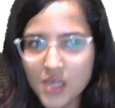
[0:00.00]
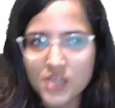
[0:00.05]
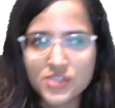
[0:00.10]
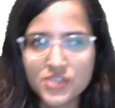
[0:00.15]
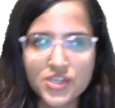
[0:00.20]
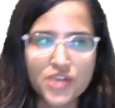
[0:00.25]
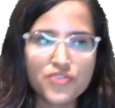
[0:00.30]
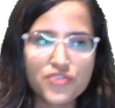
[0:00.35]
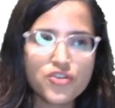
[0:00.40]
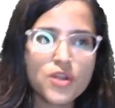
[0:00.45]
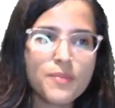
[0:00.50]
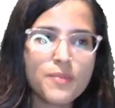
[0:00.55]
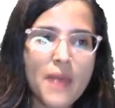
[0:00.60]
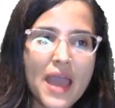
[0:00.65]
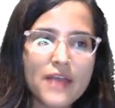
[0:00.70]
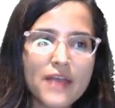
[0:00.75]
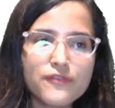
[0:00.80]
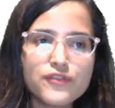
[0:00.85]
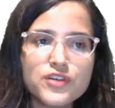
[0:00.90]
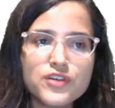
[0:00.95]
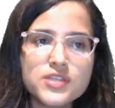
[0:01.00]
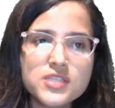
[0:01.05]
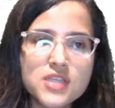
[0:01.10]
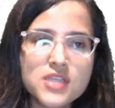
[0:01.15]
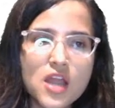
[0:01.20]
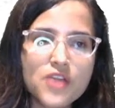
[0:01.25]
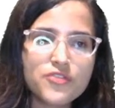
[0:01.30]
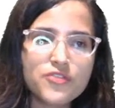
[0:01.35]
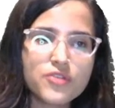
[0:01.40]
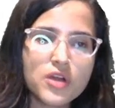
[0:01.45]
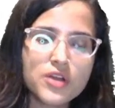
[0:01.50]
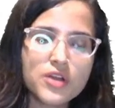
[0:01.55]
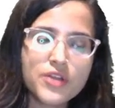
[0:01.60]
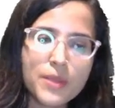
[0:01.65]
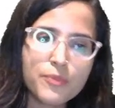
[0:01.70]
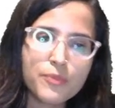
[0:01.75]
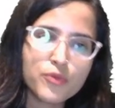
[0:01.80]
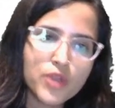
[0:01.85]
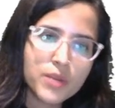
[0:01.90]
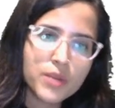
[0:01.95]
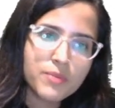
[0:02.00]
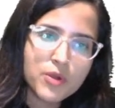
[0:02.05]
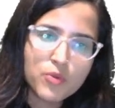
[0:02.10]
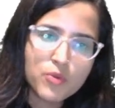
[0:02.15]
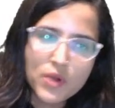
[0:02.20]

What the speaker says: Central bank first cut repo rate by